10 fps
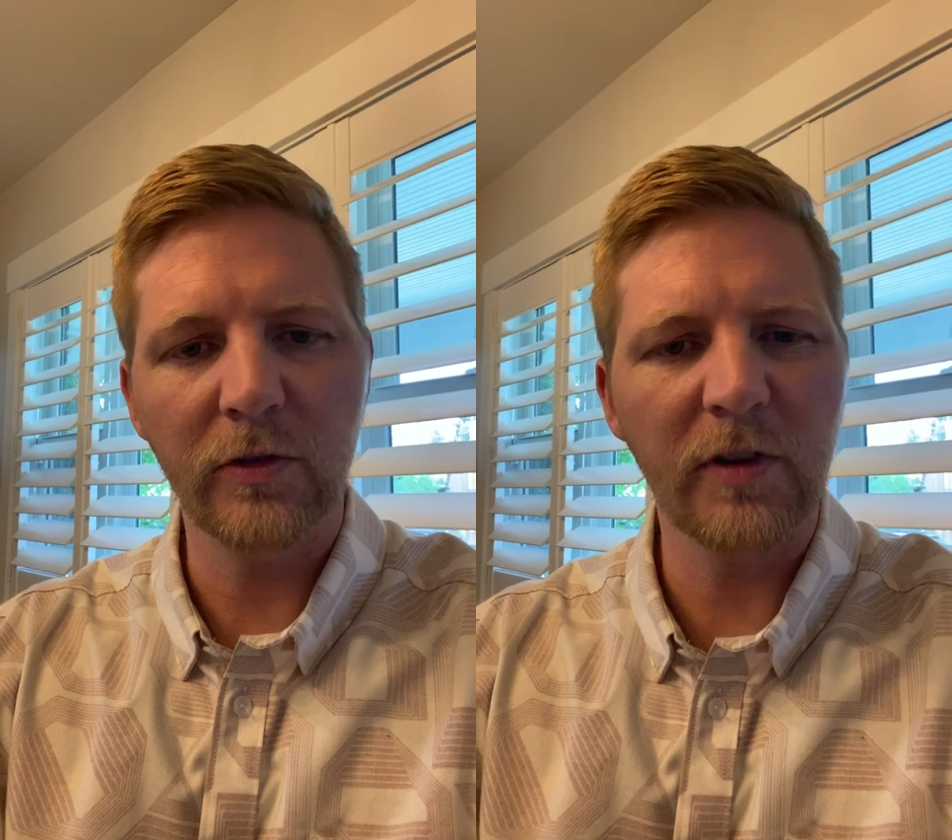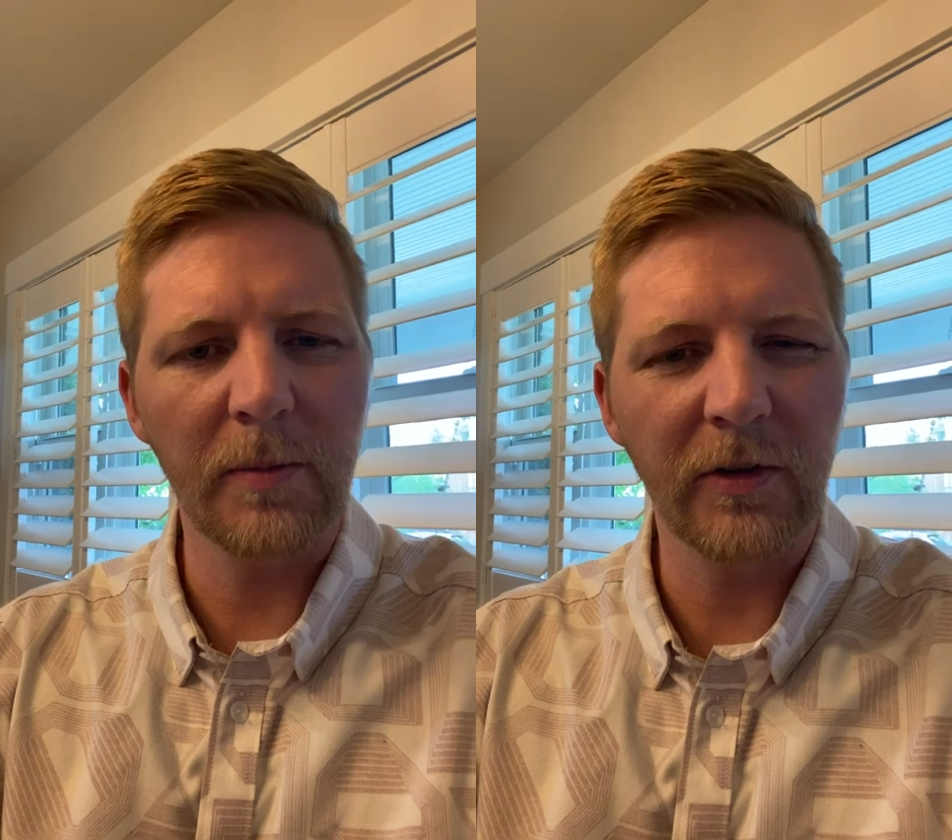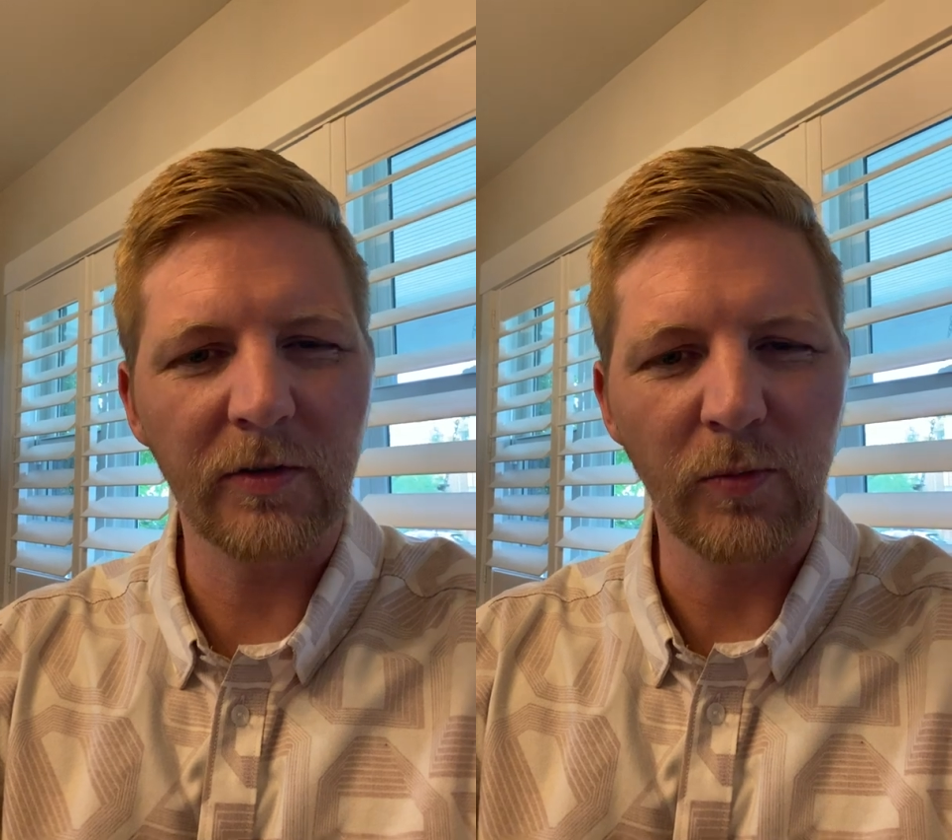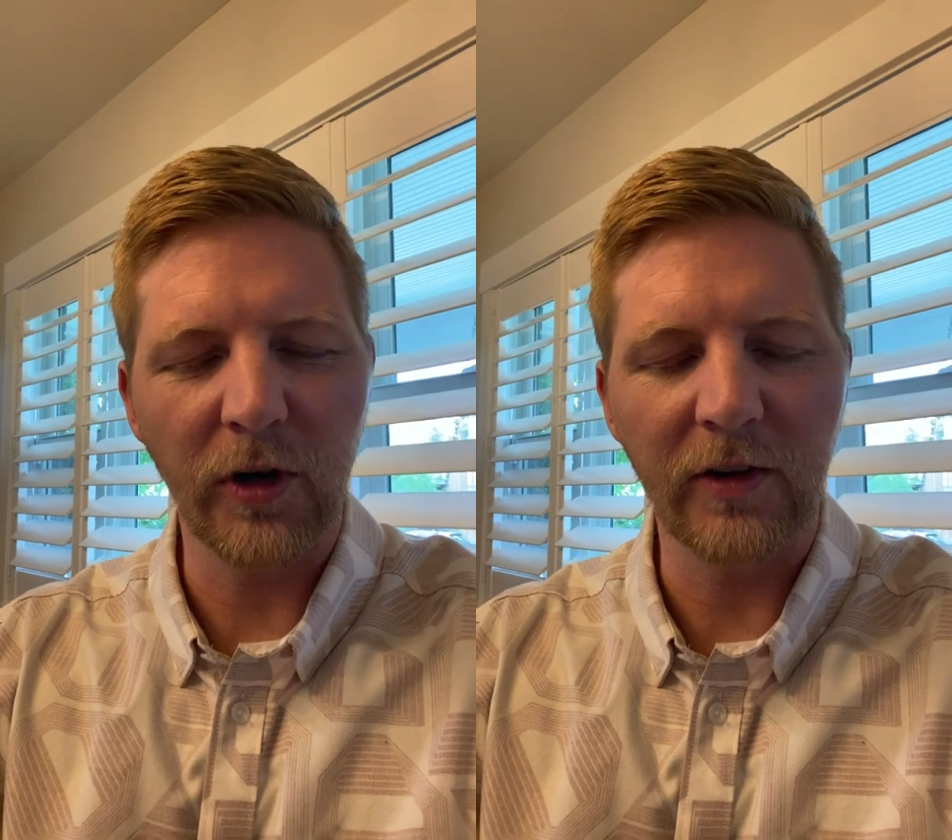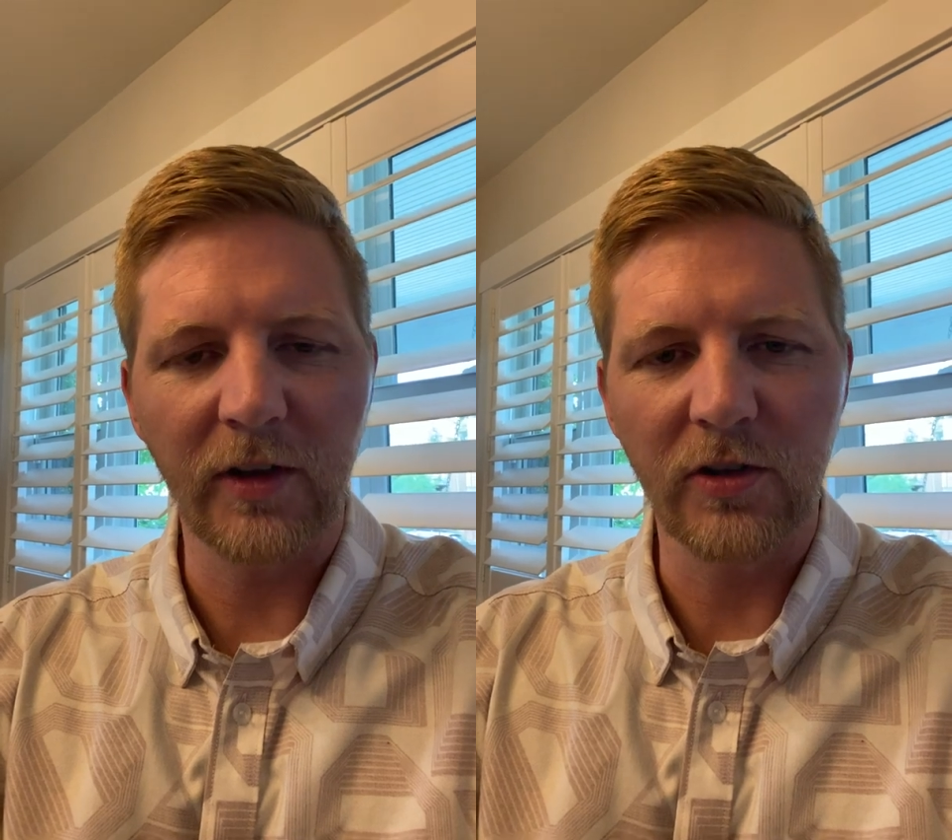some is from
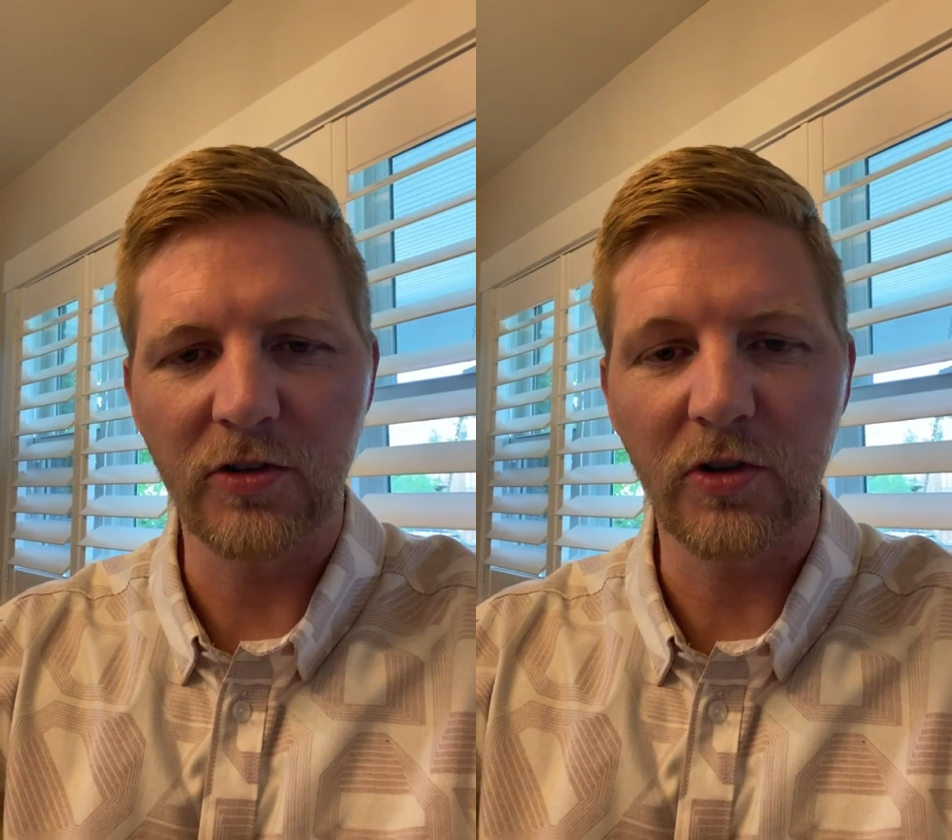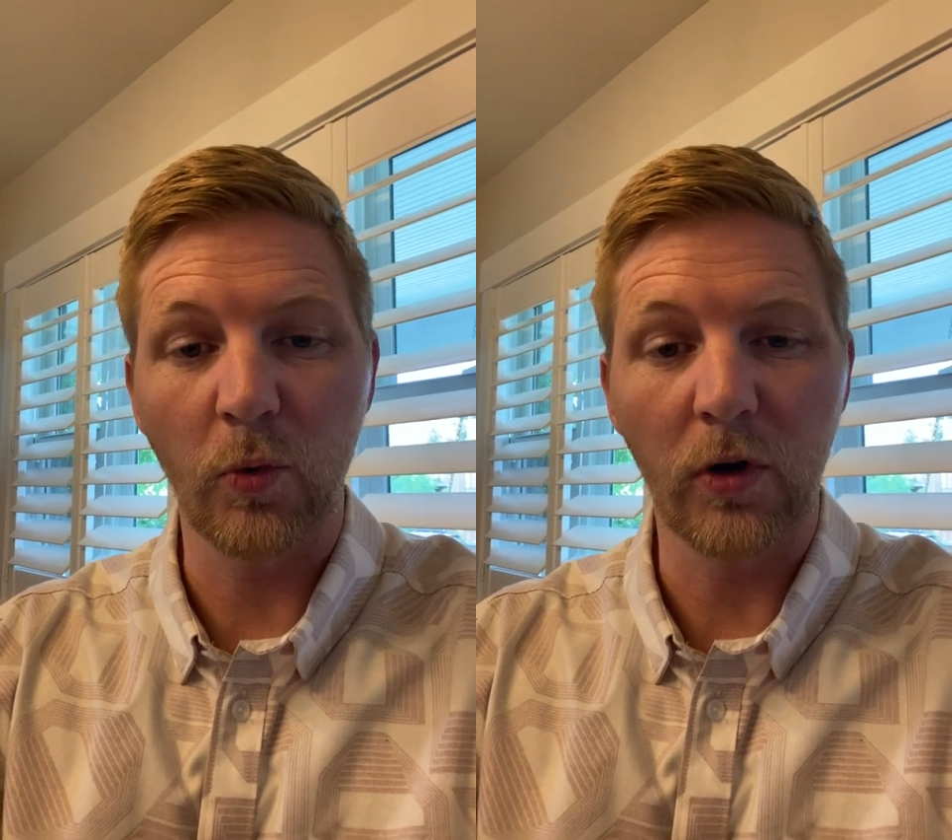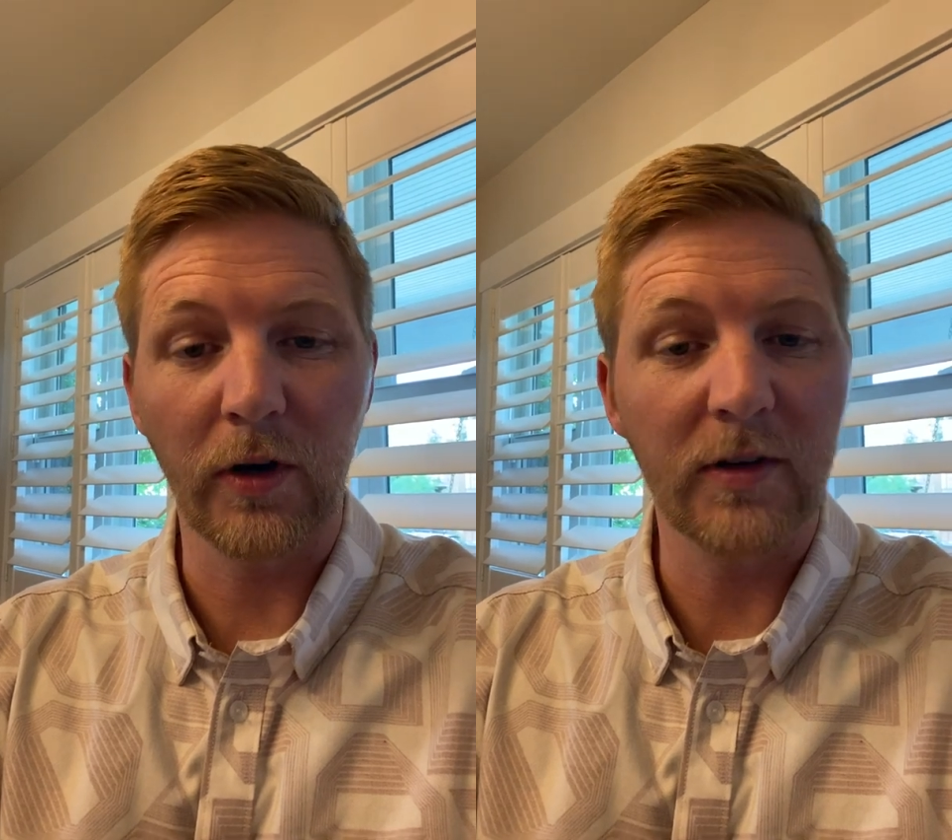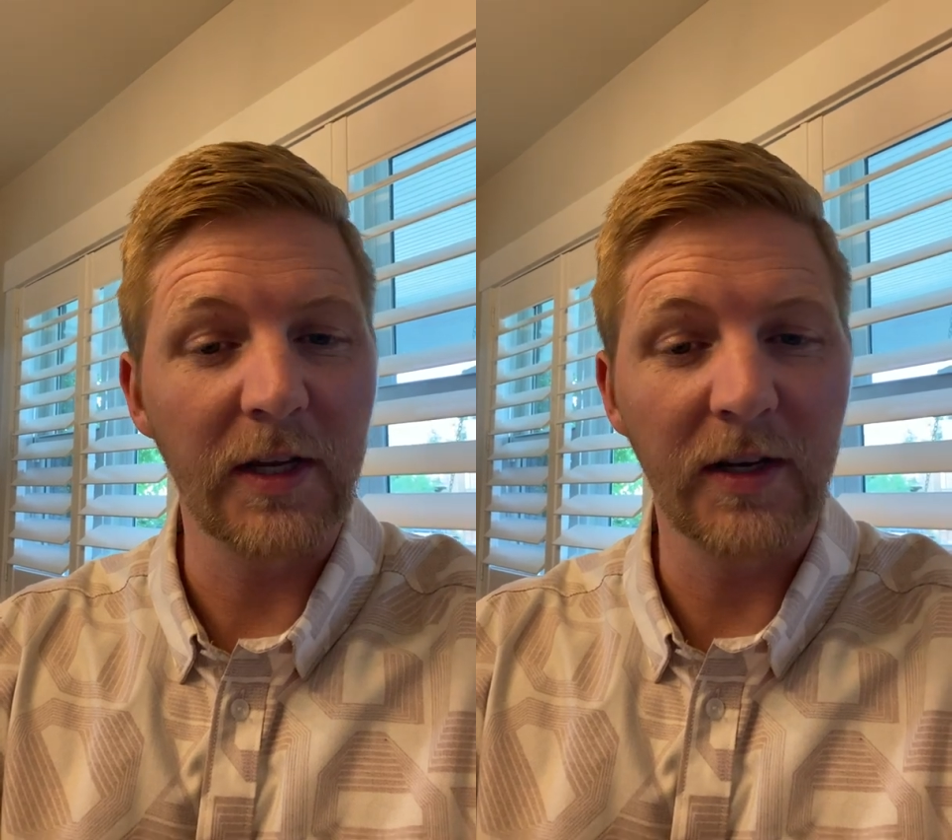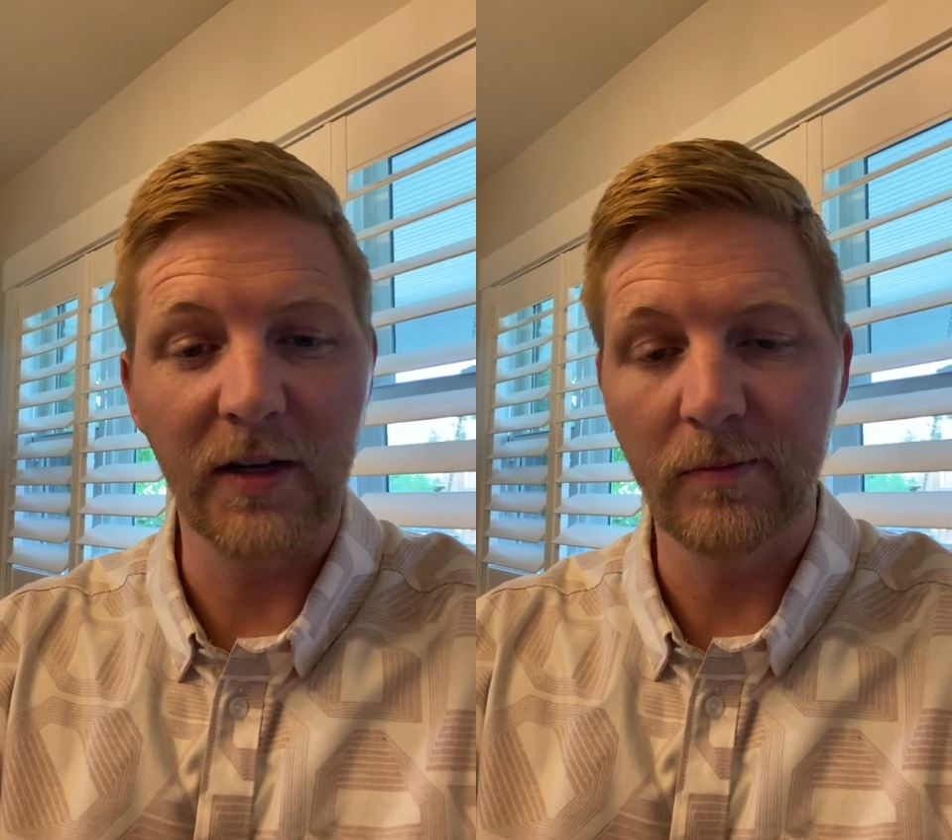what I said, just the work
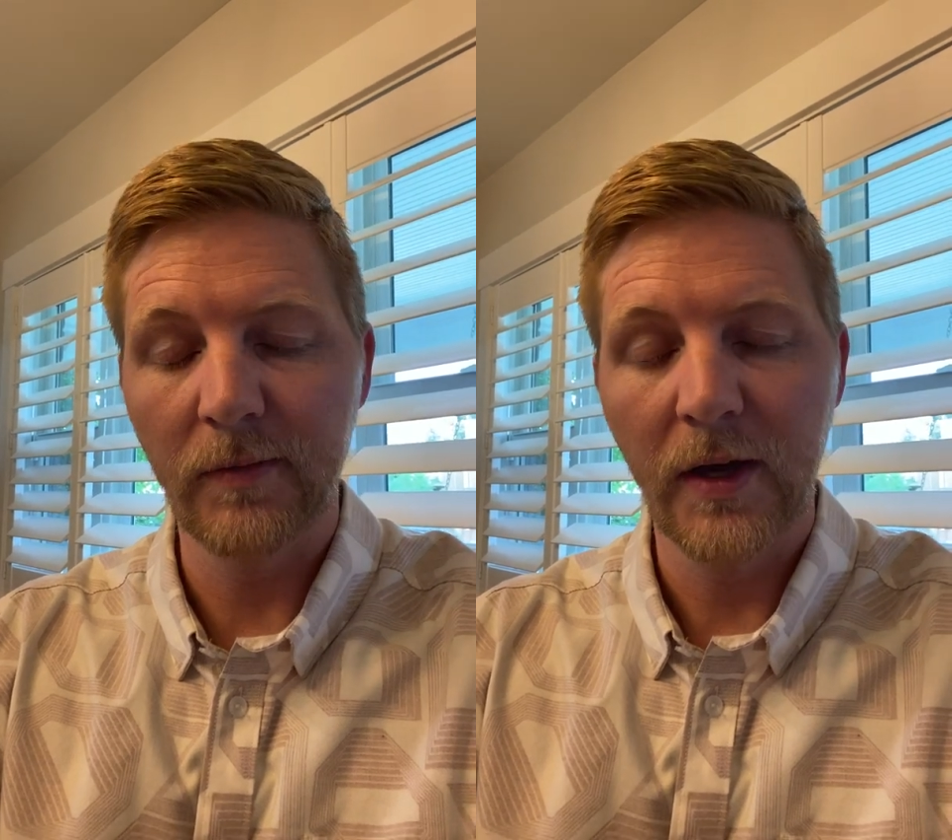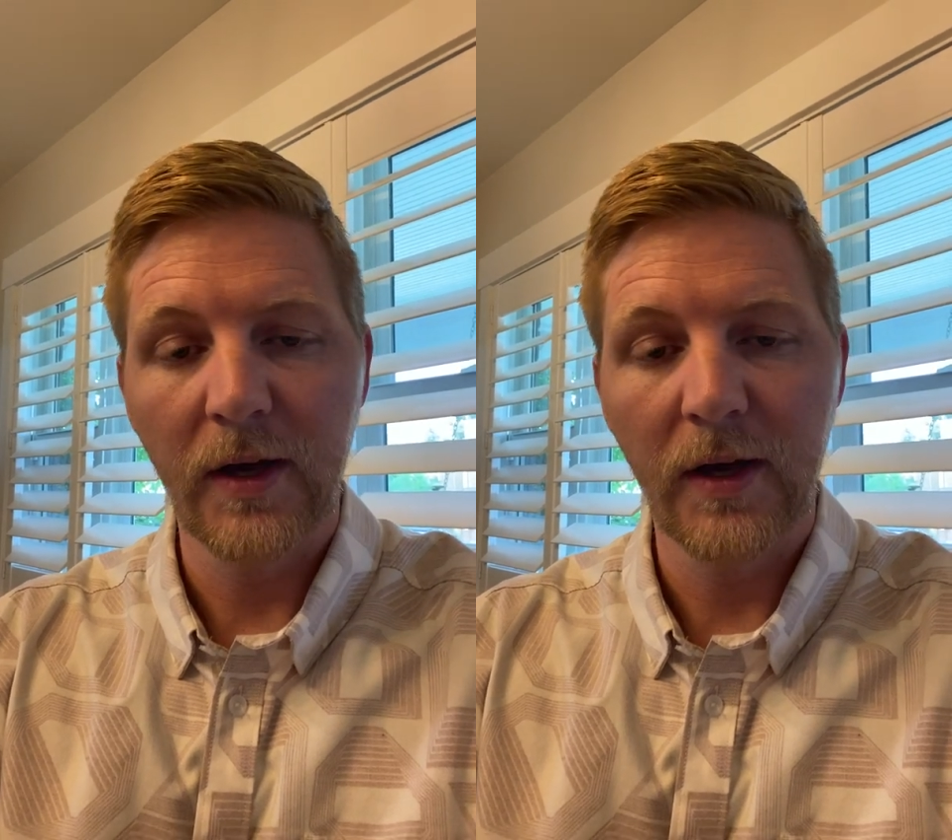needed